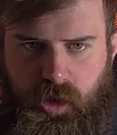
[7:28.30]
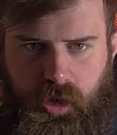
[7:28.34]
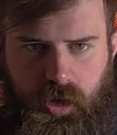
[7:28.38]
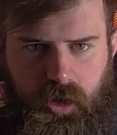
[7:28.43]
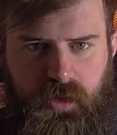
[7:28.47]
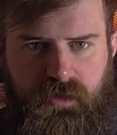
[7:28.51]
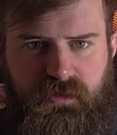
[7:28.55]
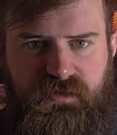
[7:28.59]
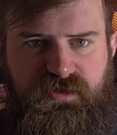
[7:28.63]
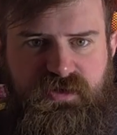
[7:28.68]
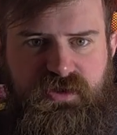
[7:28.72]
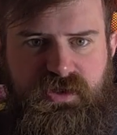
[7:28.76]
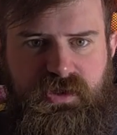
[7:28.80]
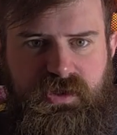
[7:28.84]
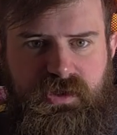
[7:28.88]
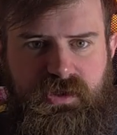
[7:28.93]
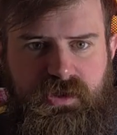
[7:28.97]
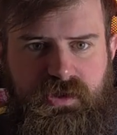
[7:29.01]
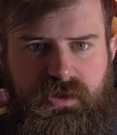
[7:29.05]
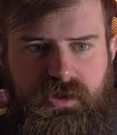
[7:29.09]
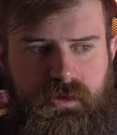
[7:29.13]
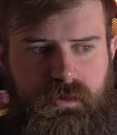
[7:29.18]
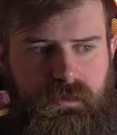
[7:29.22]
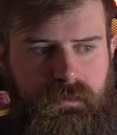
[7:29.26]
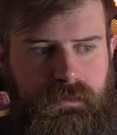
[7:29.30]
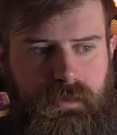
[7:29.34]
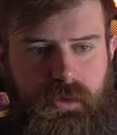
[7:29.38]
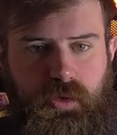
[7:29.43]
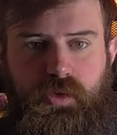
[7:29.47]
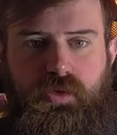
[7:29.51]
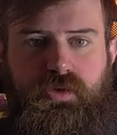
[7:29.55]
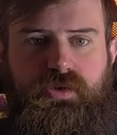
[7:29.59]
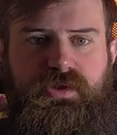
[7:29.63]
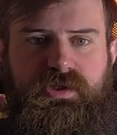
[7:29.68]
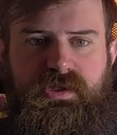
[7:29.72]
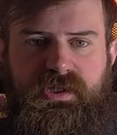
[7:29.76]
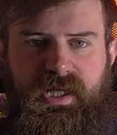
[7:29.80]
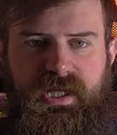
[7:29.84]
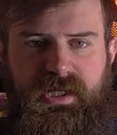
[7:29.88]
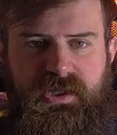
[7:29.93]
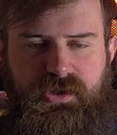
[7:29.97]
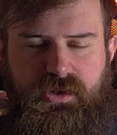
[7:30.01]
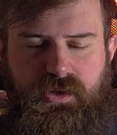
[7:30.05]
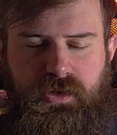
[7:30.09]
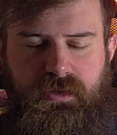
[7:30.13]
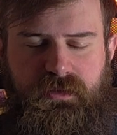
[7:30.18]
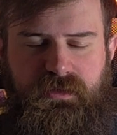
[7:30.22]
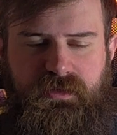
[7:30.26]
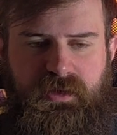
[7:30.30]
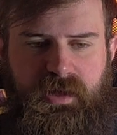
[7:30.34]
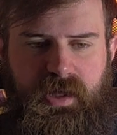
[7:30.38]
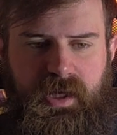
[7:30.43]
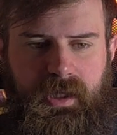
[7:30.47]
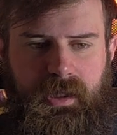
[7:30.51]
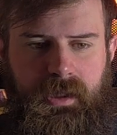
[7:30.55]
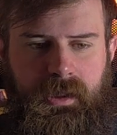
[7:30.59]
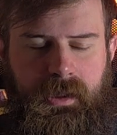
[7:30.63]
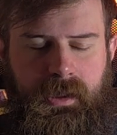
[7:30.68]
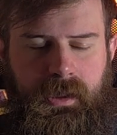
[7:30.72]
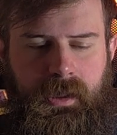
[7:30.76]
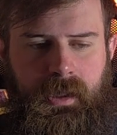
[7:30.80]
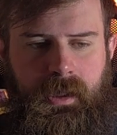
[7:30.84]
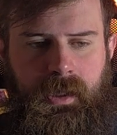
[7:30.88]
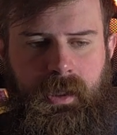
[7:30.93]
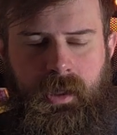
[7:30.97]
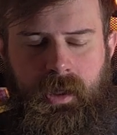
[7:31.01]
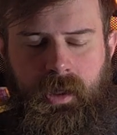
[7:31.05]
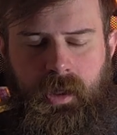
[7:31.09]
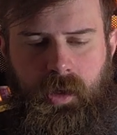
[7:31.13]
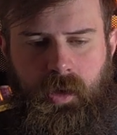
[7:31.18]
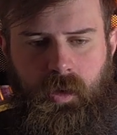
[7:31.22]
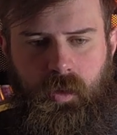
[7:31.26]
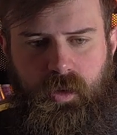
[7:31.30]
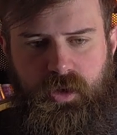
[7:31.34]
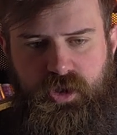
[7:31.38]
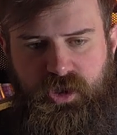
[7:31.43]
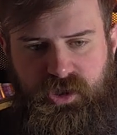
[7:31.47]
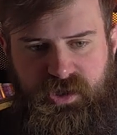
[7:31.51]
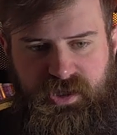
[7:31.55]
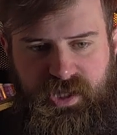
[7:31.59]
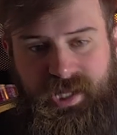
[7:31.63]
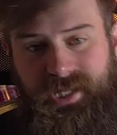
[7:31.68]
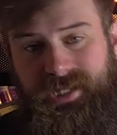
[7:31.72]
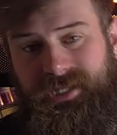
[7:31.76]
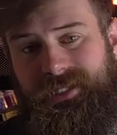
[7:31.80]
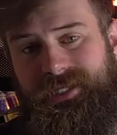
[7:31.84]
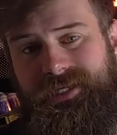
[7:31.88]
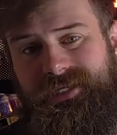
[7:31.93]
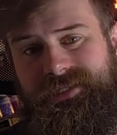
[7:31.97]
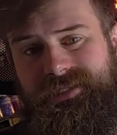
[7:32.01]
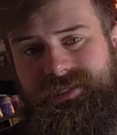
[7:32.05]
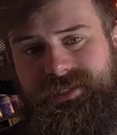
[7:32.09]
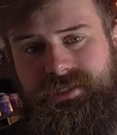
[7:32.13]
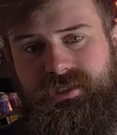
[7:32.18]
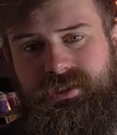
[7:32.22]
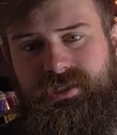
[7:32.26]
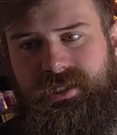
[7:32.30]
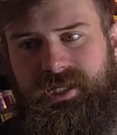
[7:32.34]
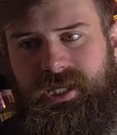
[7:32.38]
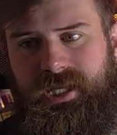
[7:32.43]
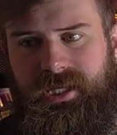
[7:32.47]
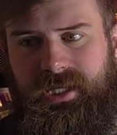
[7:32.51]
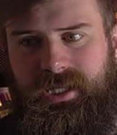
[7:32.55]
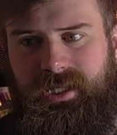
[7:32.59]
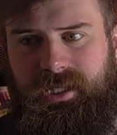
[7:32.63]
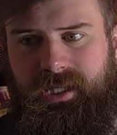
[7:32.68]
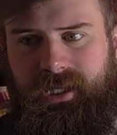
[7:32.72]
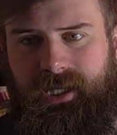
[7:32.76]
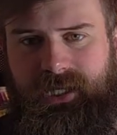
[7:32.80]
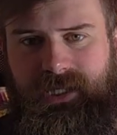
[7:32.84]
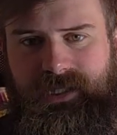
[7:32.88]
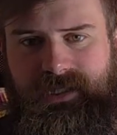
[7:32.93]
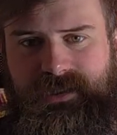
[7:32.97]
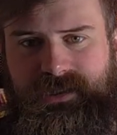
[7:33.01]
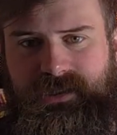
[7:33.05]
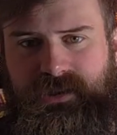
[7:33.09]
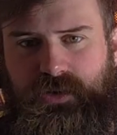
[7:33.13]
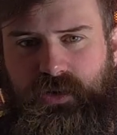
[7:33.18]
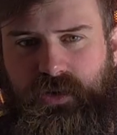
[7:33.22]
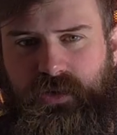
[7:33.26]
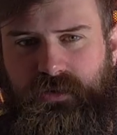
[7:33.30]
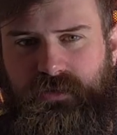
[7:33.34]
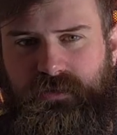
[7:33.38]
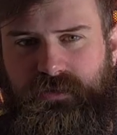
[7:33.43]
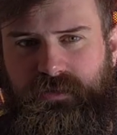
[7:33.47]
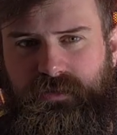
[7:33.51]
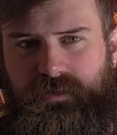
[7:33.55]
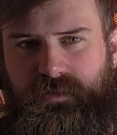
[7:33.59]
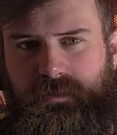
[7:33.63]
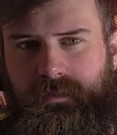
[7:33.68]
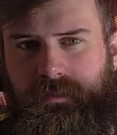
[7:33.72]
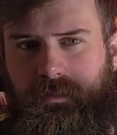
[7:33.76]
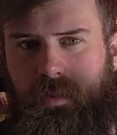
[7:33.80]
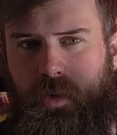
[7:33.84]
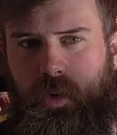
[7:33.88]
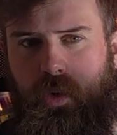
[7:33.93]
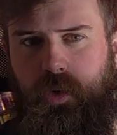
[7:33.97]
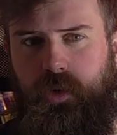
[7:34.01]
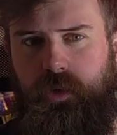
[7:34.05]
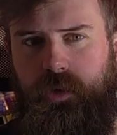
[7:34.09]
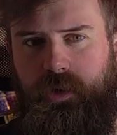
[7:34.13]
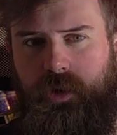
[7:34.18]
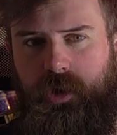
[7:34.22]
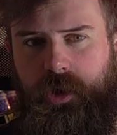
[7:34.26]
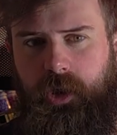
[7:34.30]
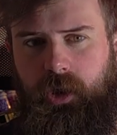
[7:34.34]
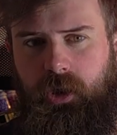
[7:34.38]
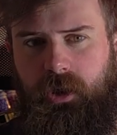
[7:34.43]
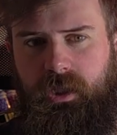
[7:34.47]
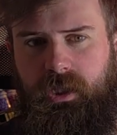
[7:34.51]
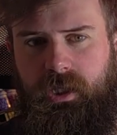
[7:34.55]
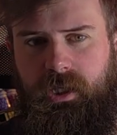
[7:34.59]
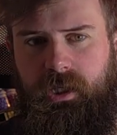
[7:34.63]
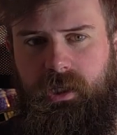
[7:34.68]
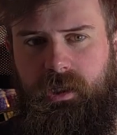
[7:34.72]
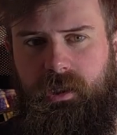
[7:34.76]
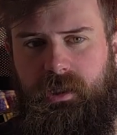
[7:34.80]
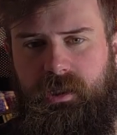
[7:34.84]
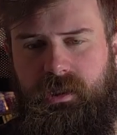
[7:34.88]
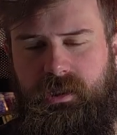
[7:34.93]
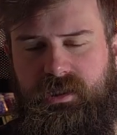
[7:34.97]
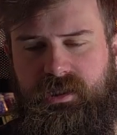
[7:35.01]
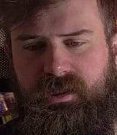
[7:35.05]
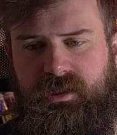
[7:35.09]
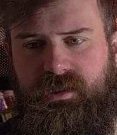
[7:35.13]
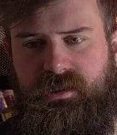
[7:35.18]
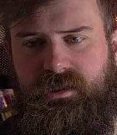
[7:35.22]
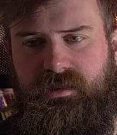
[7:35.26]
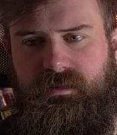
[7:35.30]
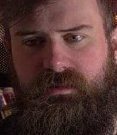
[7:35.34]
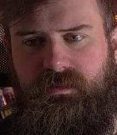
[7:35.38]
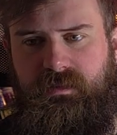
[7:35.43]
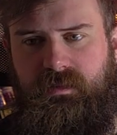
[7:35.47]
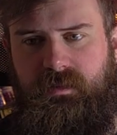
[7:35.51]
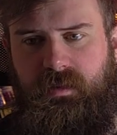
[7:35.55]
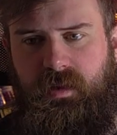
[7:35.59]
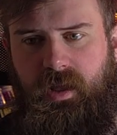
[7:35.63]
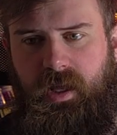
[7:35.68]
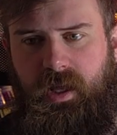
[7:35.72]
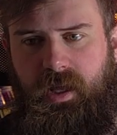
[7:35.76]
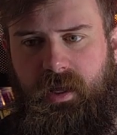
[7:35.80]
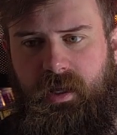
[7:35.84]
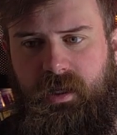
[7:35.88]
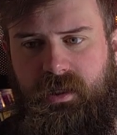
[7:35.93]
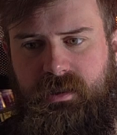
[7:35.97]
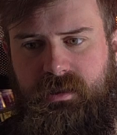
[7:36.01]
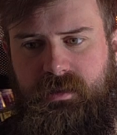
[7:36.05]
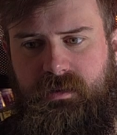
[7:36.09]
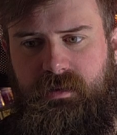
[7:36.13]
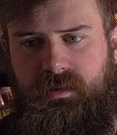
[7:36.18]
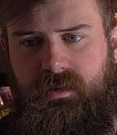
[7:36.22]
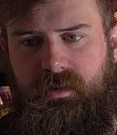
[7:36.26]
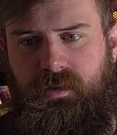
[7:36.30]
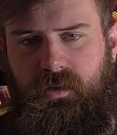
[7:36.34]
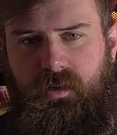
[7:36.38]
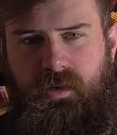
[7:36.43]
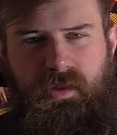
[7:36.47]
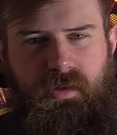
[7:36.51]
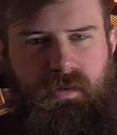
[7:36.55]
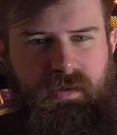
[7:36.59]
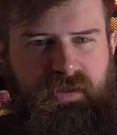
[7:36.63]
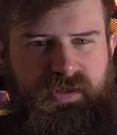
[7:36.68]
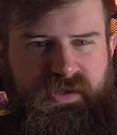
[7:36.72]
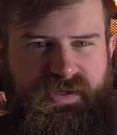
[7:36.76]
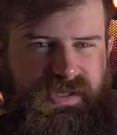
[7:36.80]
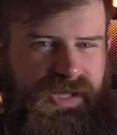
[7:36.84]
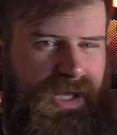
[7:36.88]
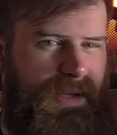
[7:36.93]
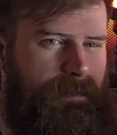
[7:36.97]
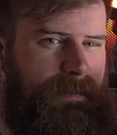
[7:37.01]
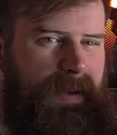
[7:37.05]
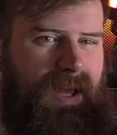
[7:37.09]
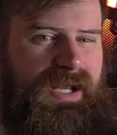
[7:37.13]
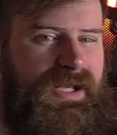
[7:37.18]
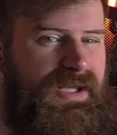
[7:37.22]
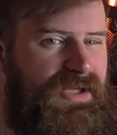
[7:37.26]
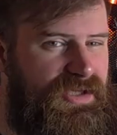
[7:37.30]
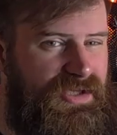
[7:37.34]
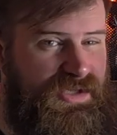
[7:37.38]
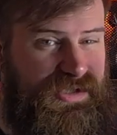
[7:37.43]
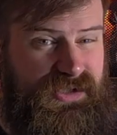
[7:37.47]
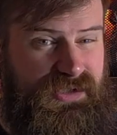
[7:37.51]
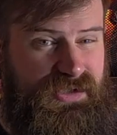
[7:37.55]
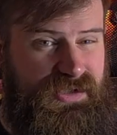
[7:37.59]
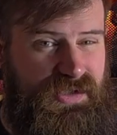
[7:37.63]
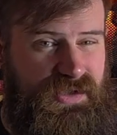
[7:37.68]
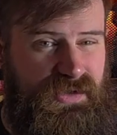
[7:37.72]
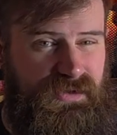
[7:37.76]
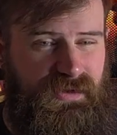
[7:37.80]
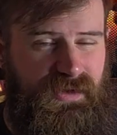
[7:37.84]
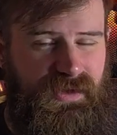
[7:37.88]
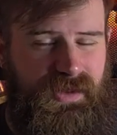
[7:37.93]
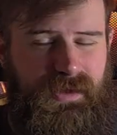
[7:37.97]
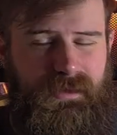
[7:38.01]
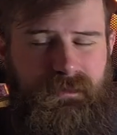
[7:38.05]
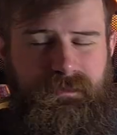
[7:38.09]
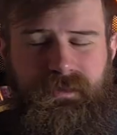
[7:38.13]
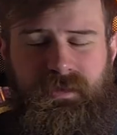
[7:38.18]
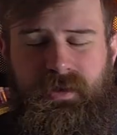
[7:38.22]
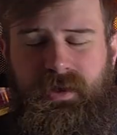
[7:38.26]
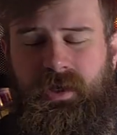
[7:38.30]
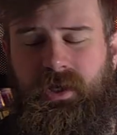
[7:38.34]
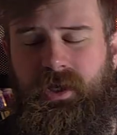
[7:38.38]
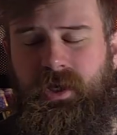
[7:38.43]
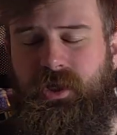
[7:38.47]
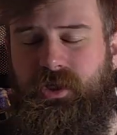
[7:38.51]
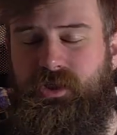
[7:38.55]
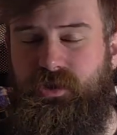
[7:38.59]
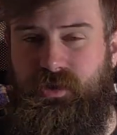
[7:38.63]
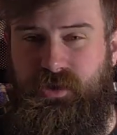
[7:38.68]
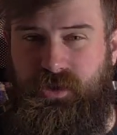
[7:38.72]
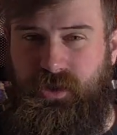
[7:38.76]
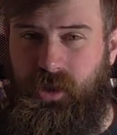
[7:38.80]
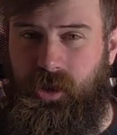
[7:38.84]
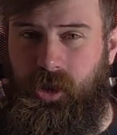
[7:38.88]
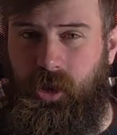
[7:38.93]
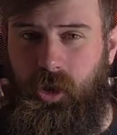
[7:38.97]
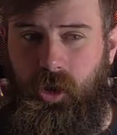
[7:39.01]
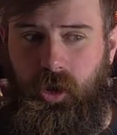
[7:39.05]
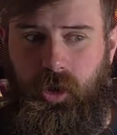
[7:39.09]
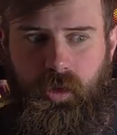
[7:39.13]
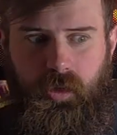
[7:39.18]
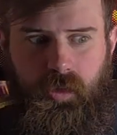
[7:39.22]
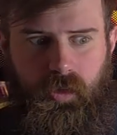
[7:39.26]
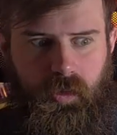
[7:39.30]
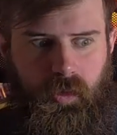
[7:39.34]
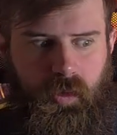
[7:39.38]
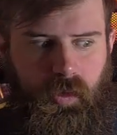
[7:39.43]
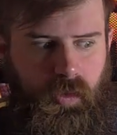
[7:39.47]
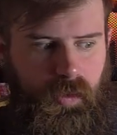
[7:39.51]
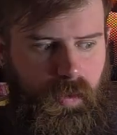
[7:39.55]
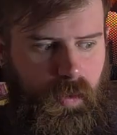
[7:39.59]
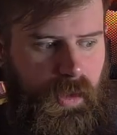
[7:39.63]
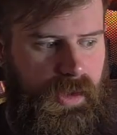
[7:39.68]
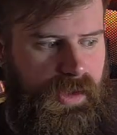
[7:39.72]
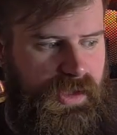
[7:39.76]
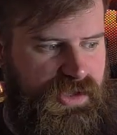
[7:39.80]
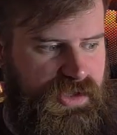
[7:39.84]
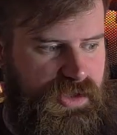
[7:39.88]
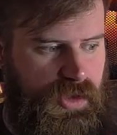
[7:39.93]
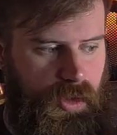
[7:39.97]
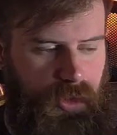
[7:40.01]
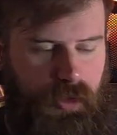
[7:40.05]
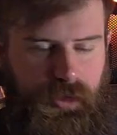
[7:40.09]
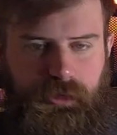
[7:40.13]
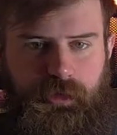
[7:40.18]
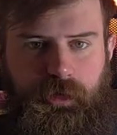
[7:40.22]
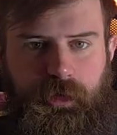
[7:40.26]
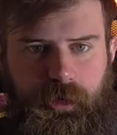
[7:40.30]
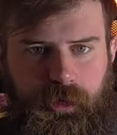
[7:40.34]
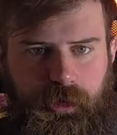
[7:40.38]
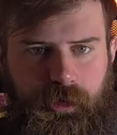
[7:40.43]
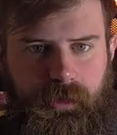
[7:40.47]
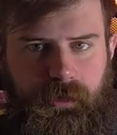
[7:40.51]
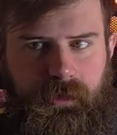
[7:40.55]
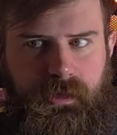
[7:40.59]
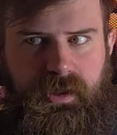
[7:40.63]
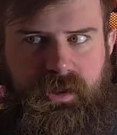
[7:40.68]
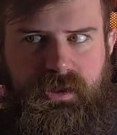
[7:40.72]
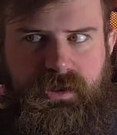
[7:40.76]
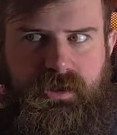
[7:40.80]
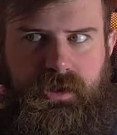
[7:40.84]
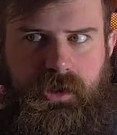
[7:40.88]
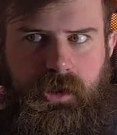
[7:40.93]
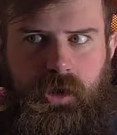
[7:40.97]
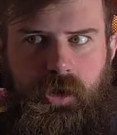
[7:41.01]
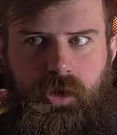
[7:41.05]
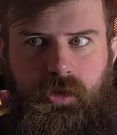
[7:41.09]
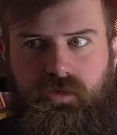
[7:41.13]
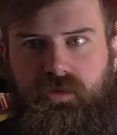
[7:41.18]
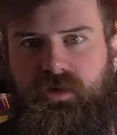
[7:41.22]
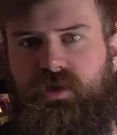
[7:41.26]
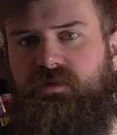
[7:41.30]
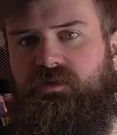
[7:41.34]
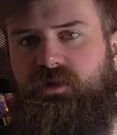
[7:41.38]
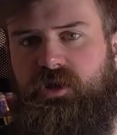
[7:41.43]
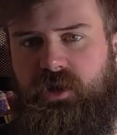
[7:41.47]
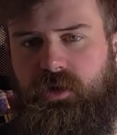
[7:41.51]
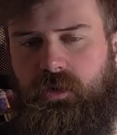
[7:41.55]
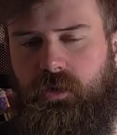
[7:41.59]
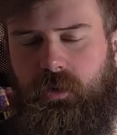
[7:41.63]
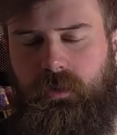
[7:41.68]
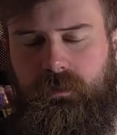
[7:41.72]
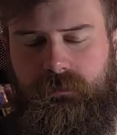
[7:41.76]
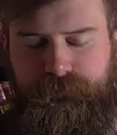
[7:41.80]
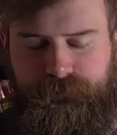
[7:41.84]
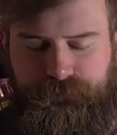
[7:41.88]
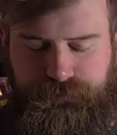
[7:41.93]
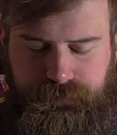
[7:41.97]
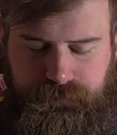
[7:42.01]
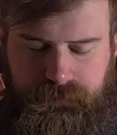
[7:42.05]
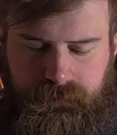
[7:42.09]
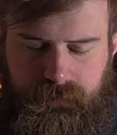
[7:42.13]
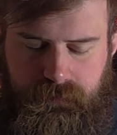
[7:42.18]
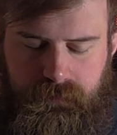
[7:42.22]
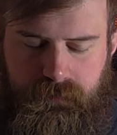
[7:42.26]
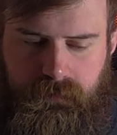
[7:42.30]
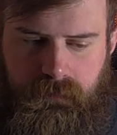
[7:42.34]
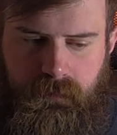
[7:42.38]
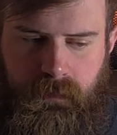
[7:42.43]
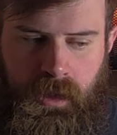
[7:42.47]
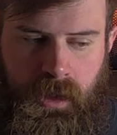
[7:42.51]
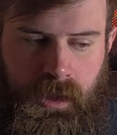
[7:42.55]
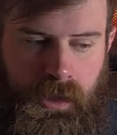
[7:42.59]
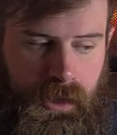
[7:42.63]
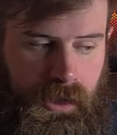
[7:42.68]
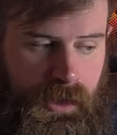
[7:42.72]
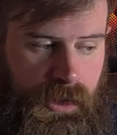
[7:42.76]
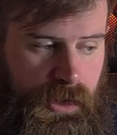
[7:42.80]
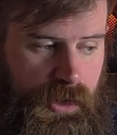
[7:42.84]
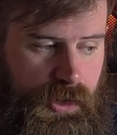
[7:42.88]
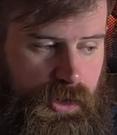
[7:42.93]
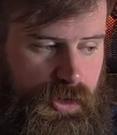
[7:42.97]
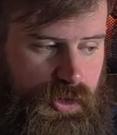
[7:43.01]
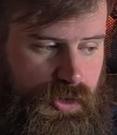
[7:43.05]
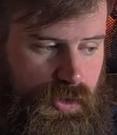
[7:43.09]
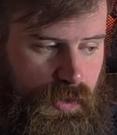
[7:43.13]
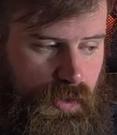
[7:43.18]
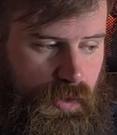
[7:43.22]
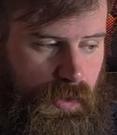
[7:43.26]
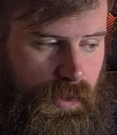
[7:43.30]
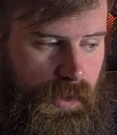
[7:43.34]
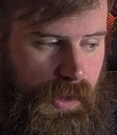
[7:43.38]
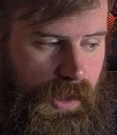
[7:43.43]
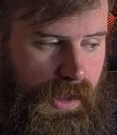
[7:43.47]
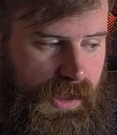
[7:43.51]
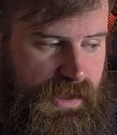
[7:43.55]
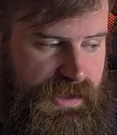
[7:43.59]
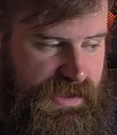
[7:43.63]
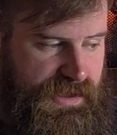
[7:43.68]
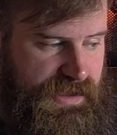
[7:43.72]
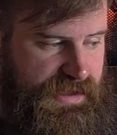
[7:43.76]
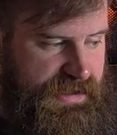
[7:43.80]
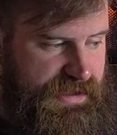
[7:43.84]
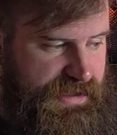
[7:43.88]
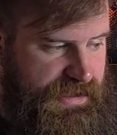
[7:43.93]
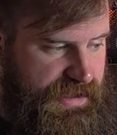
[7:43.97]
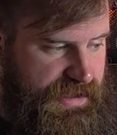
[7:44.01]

gloves and boots and that sort of thing, which will then lead into like a nice sort of bone colour, and there's like bandages and stuff on them, so it's going to look, when it's all done, it's going to look really, really cool. So as you can